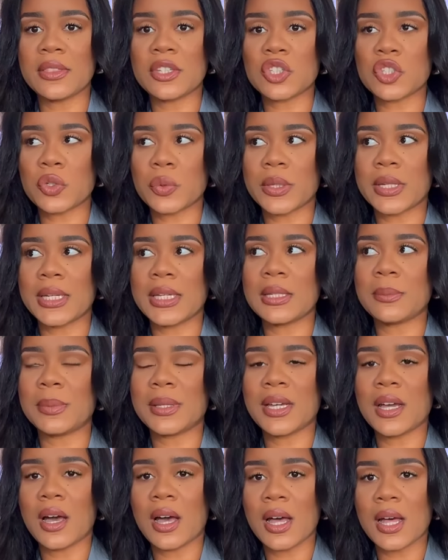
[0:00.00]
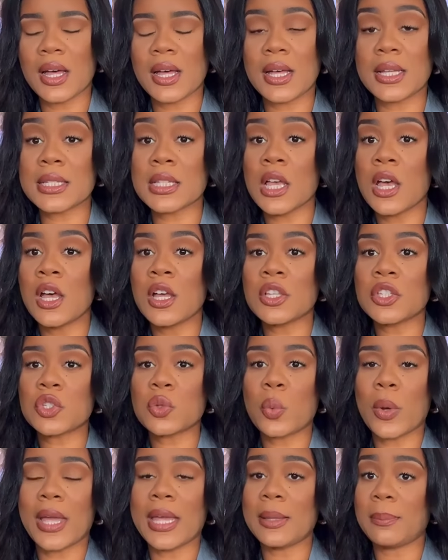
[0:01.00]
the trend because
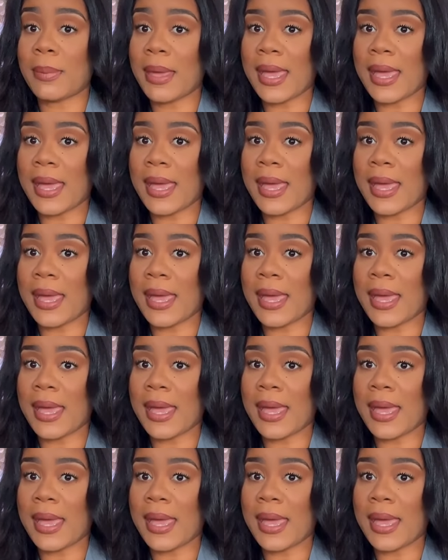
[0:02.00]
suede